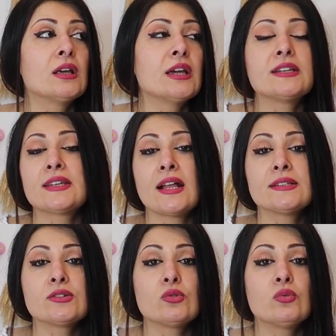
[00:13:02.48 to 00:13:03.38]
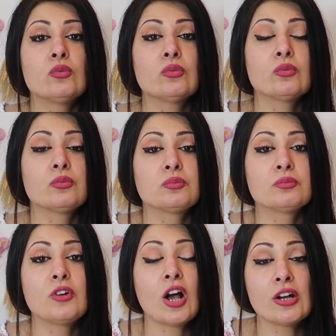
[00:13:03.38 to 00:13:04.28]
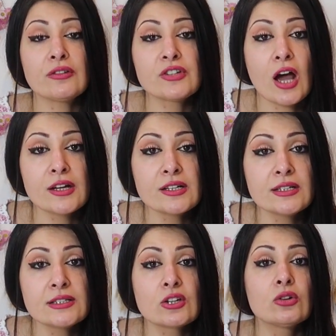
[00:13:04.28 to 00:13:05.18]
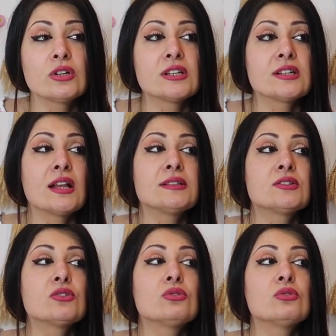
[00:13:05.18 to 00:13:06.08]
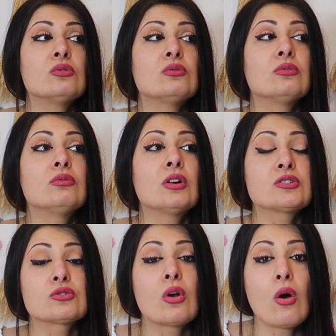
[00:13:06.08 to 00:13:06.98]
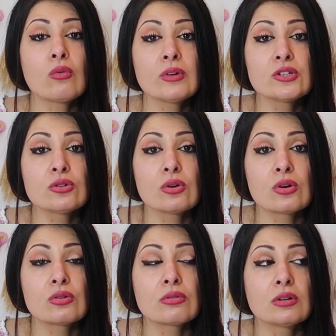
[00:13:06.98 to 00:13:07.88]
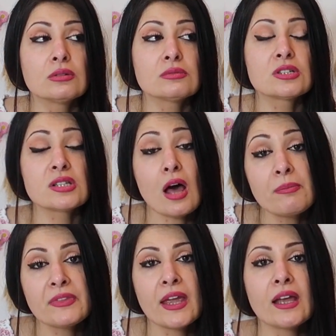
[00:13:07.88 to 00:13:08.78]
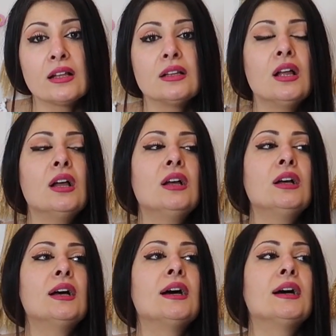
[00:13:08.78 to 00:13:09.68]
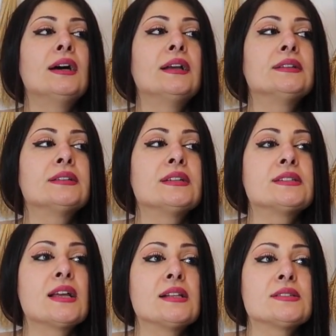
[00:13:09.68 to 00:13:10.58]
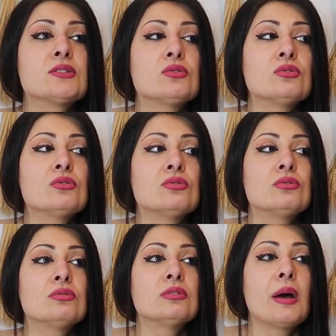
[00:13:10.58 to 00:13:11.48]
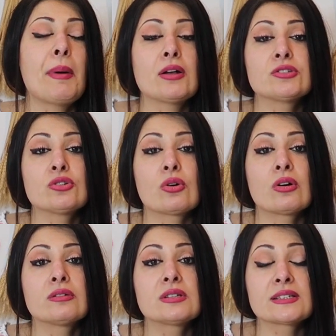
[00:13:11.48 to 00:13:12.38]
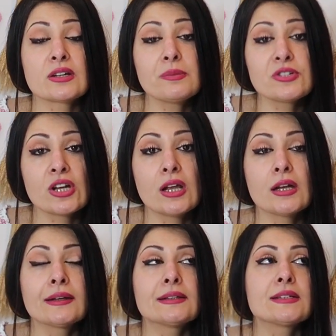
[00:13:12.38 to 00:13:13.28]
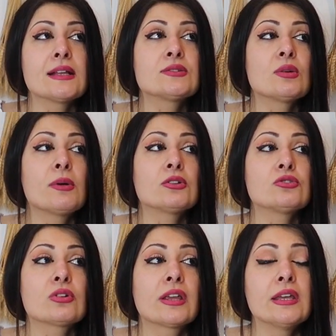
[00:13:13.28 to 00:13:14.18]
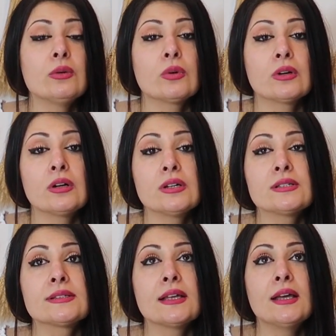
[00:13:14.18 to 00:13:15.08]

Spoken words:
it tells you what kind of title is good, it tells you what's wrong with your thumbnail, and it tells you about your description, it tells you about your keywords.